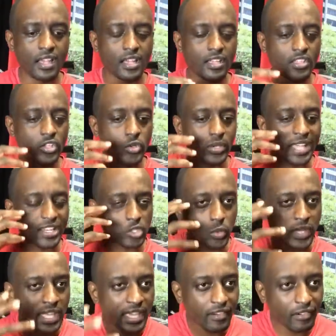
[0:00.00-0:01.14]
you get to
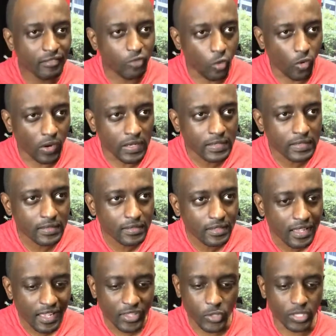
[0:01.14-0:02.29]
hear a voice.
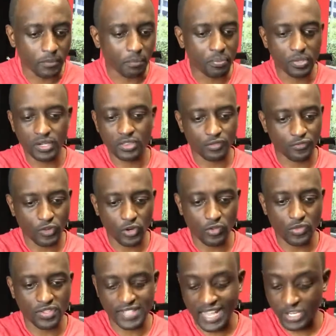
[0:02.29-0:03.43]
You can put the phone on the
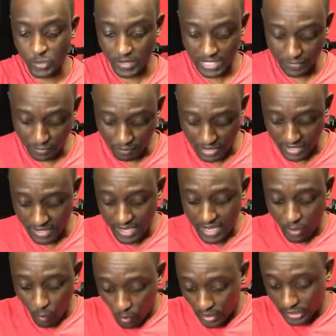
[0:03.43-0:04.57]
side. You can even be
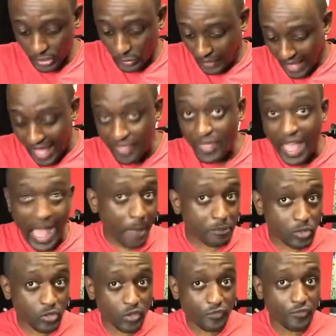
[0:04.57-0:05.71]
working on other apps
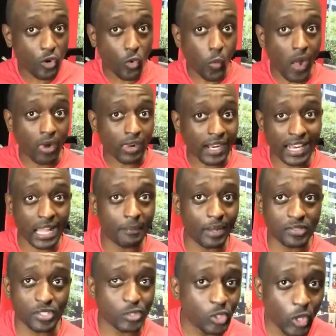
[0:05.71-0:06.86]
on your phone while
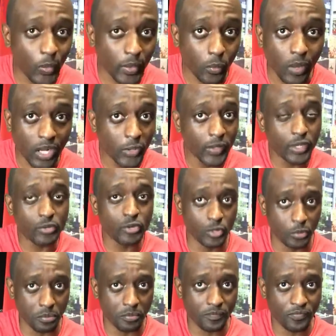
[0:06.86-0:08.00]
Clubhouse is going, while you're in a
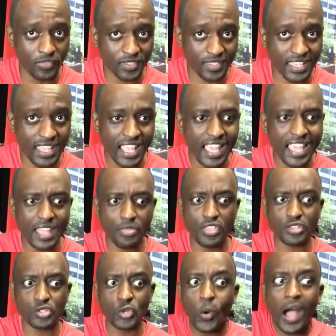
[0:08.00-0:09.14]
room. See? And
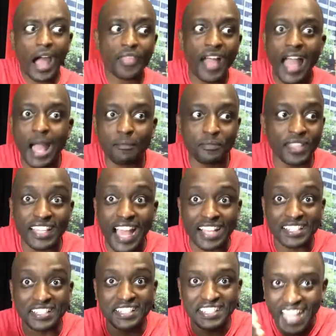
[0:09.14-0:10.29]
there's no other app that
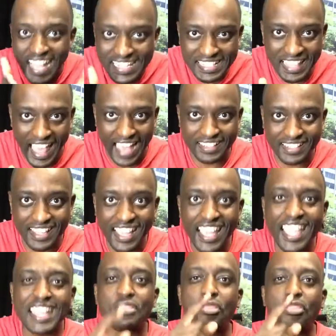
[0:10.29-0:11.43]
actually does that.
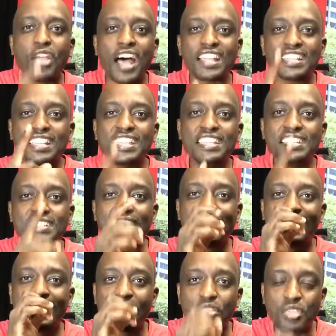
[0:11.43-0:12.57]
And that is
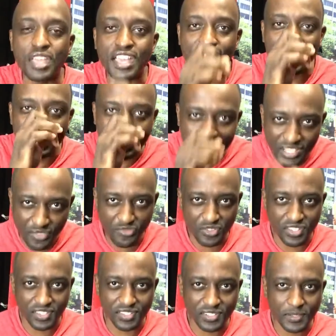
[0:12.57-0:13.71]
their
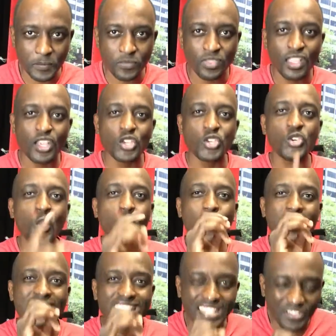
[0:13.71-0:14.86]
difference. Your
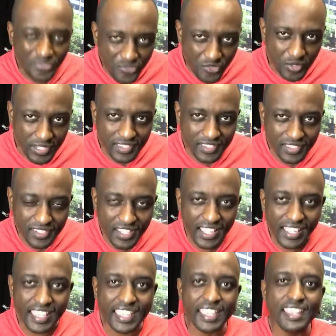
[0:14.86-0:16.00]
difference
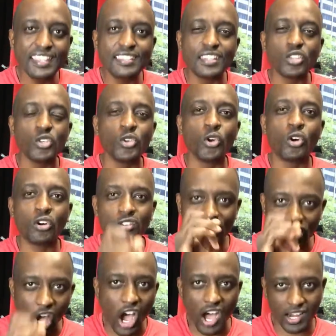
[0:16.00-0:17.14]
is your
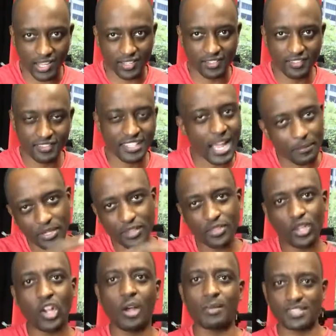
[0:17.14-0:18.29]
dollar. Type that in the
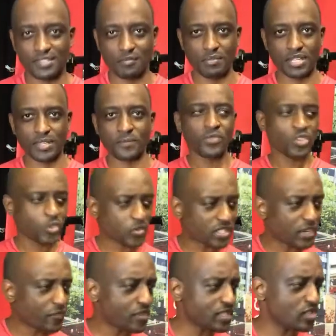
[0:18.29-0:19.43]
comments, somebody. Your
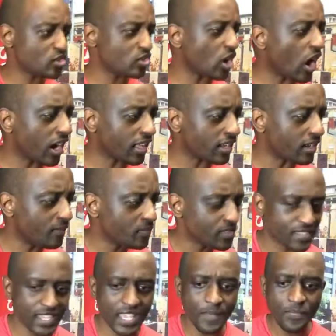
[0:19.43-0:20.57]
difference is your dollar.
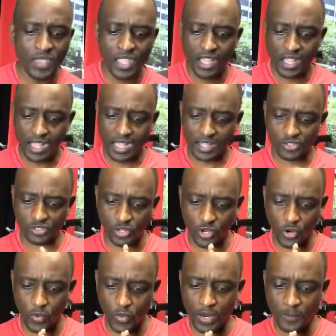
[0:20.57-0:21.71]
See?
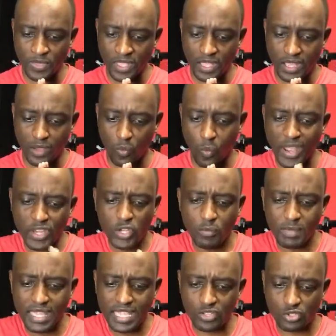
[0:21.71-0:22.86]
So when you
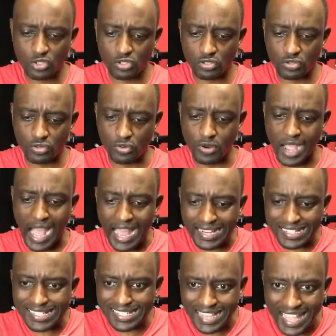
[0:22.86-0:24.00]
begin to
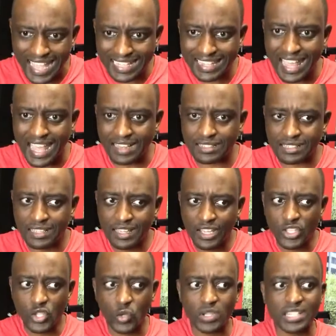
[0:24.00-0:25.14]
understand that
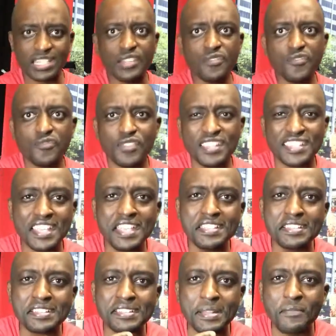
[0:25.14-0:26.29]
your difference isn't
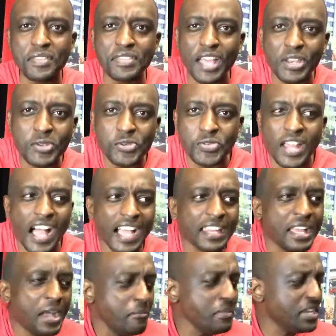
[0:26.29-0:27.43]
something that you should hide.
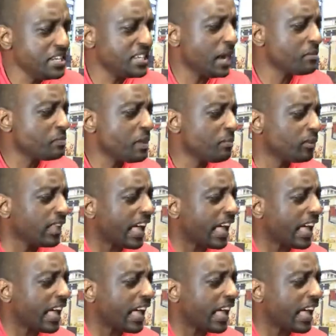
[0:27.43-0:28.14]
Many times people